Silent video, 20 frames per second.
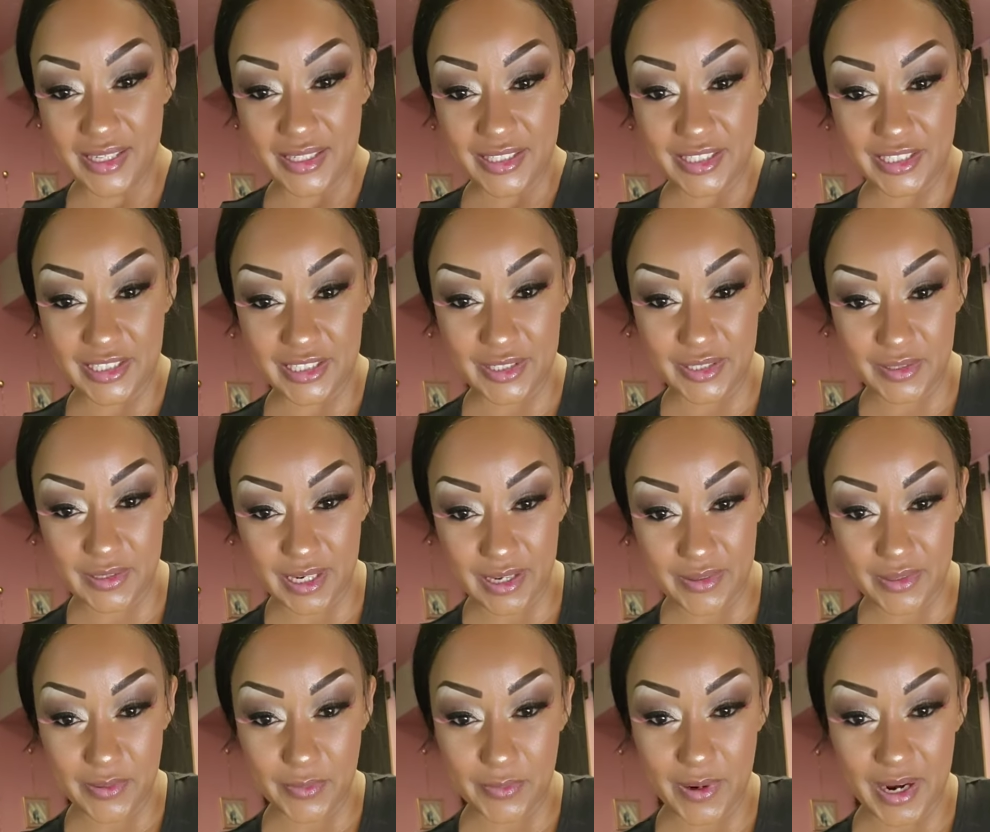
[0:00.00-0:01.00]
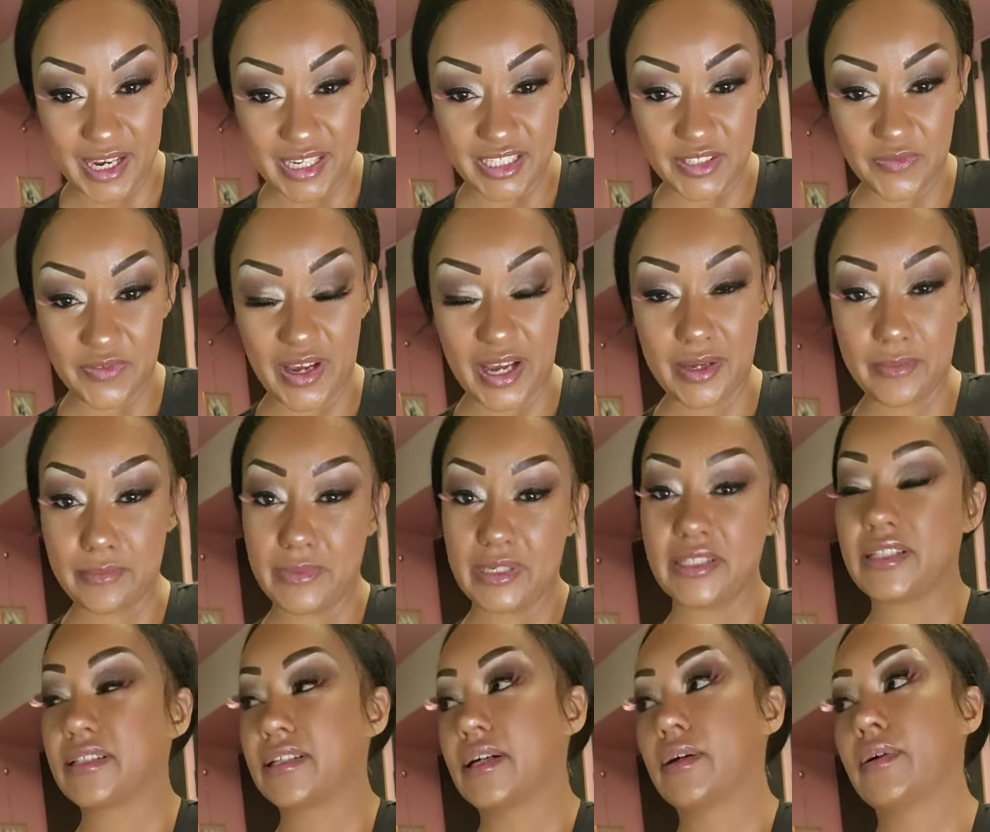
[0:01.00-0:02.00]
Chilled on the rice 5
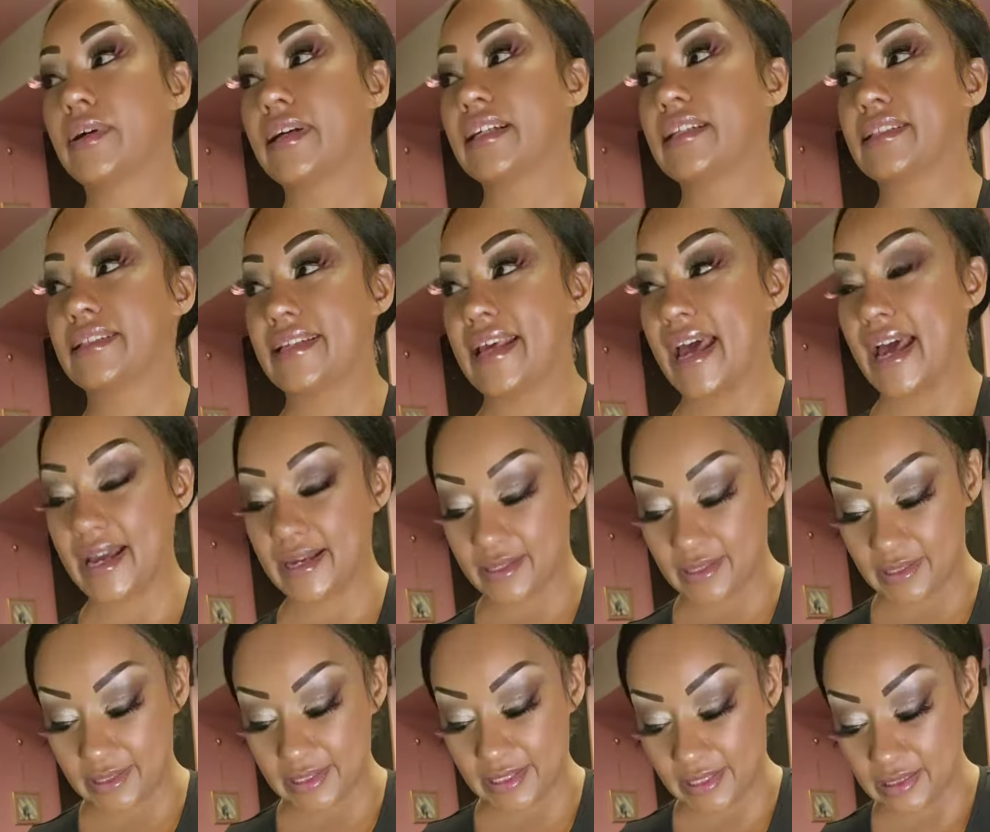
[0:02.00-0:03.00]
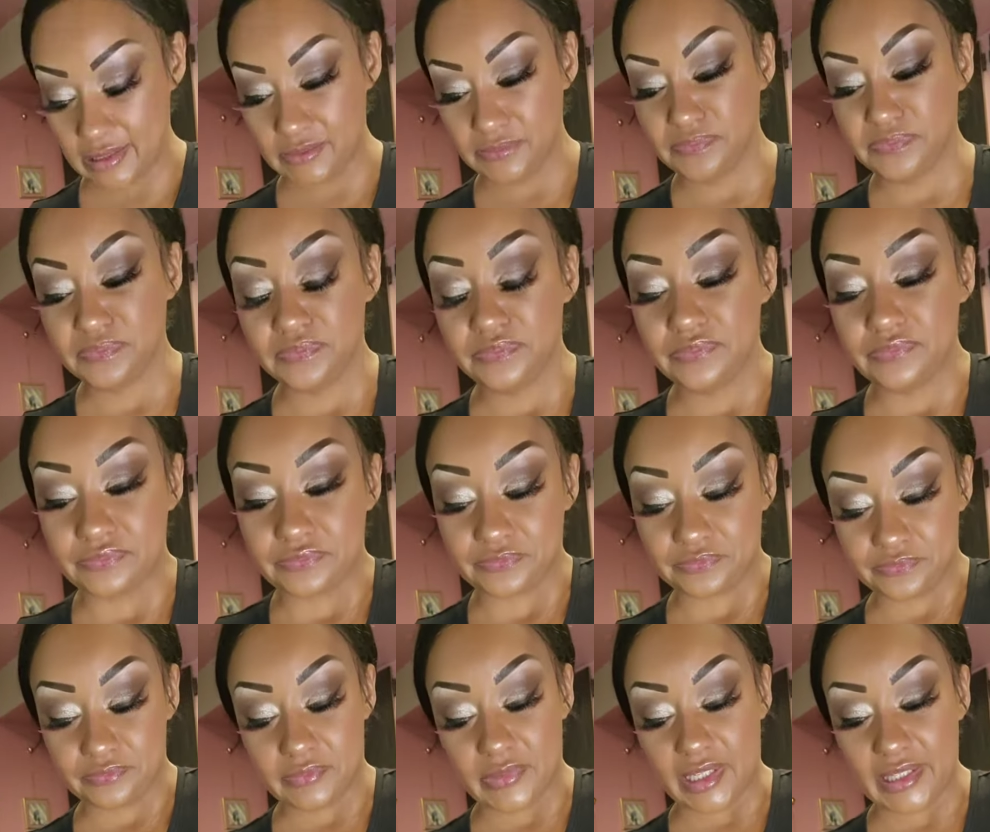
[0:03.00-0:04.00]
months ago. Exactly.
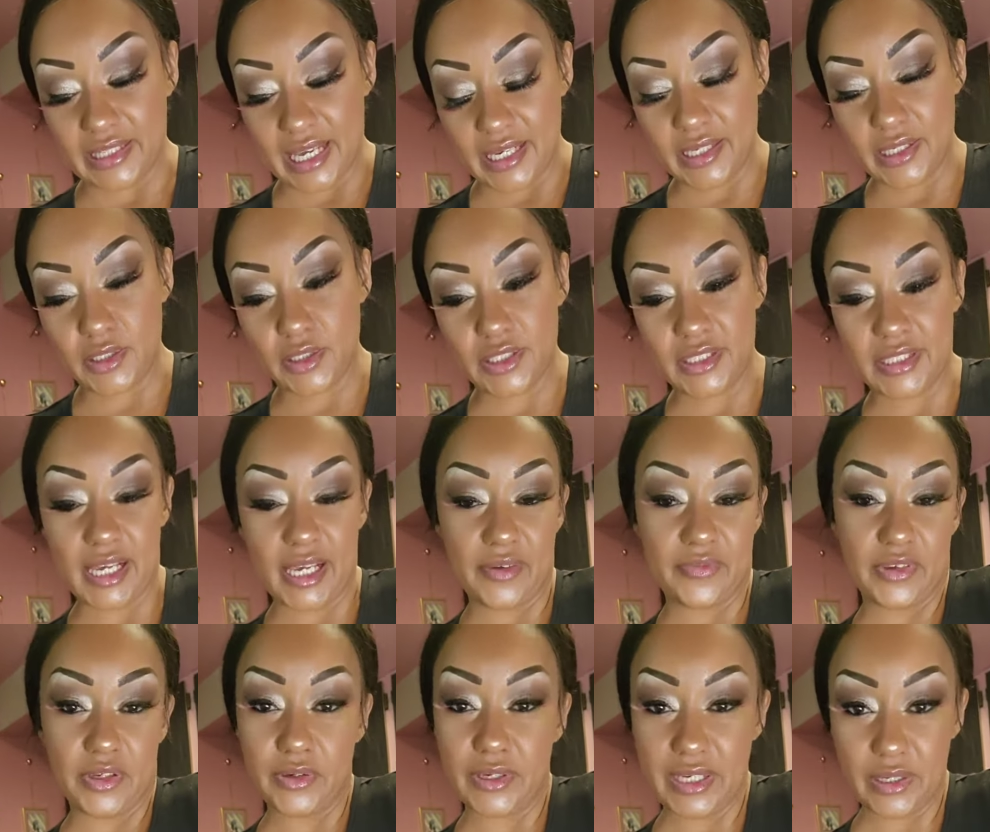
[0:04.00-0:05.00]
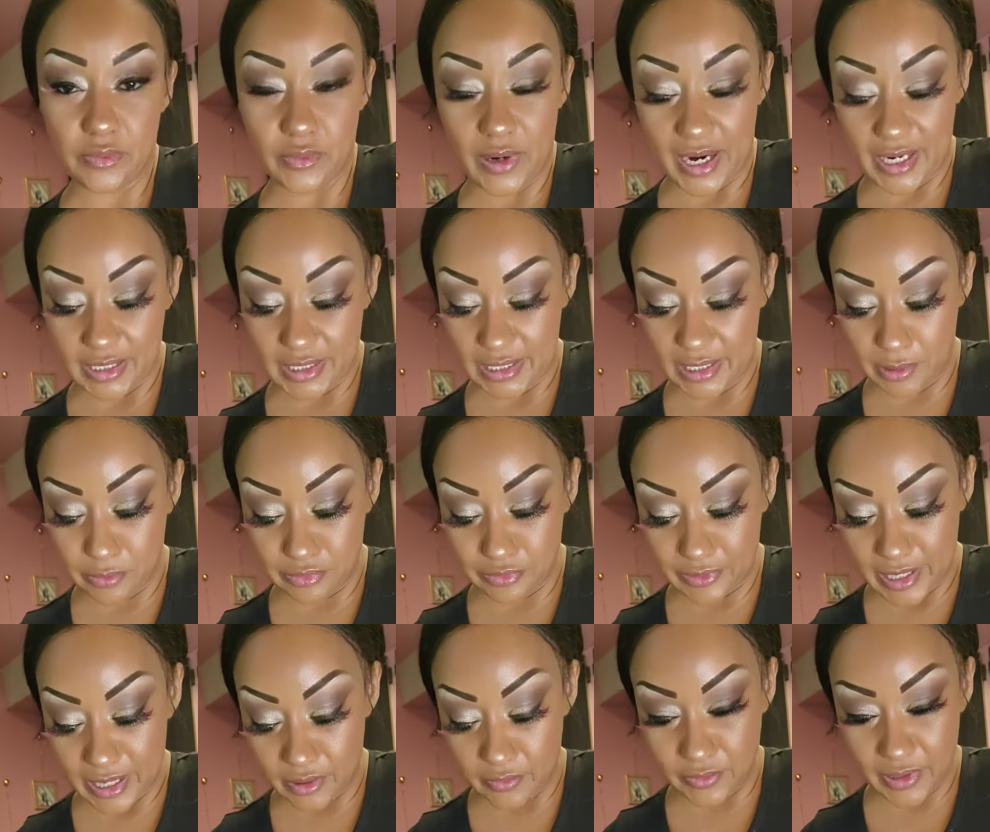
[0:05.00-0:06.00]
But they do say if you eat rice, eat
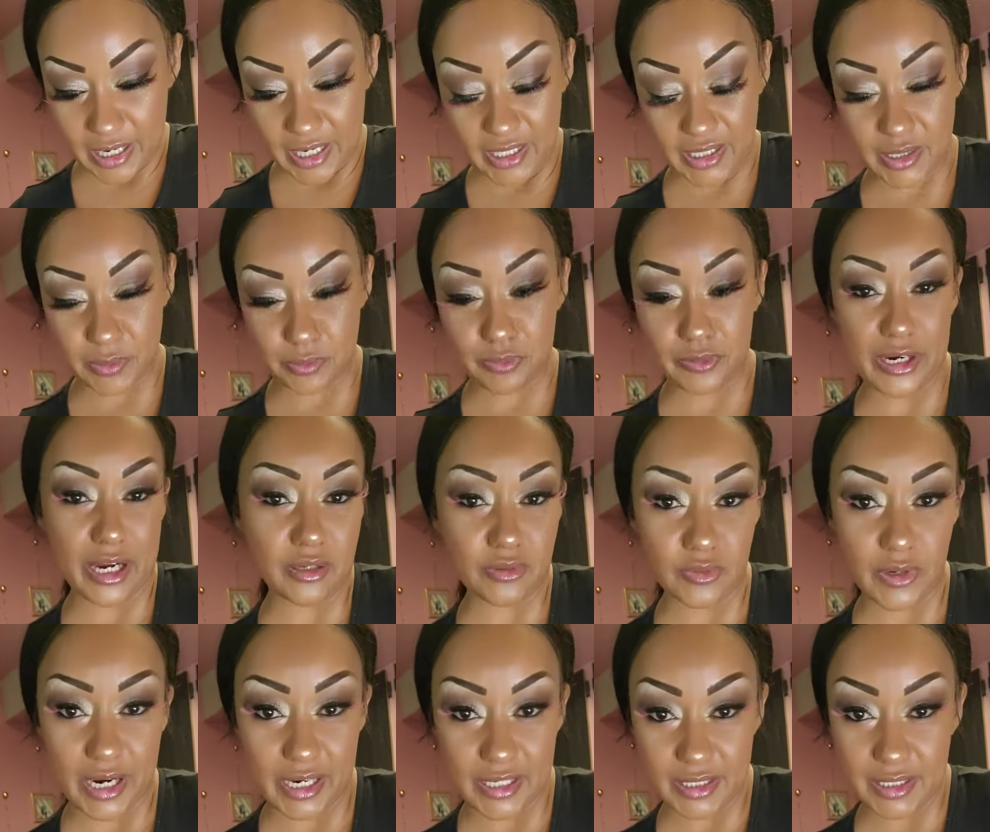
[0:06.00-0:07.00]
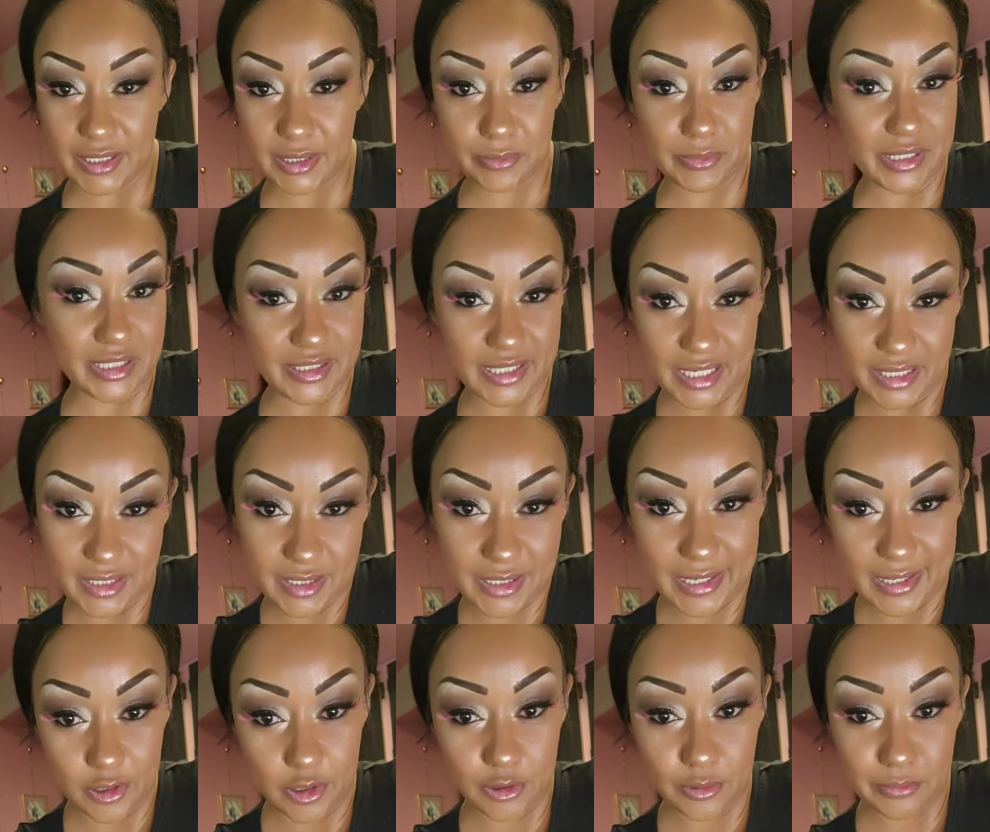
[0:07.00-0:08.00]
brown rice. Brown rice to me tastes
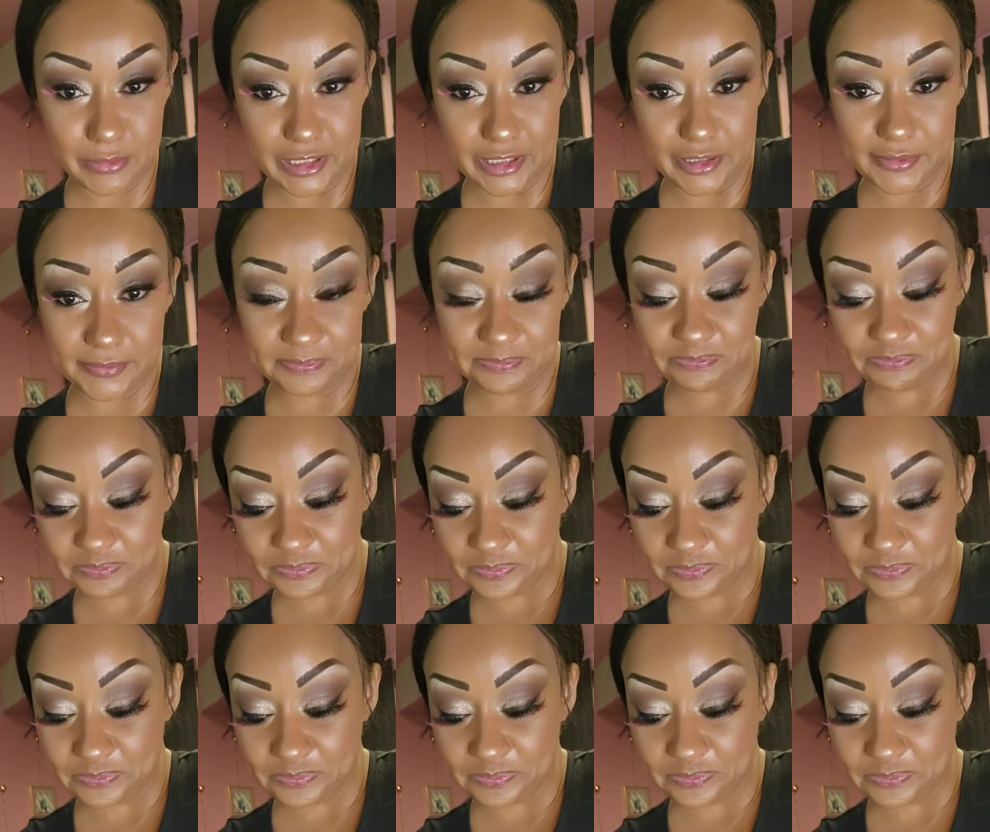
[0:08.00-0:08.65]
like oatmeal.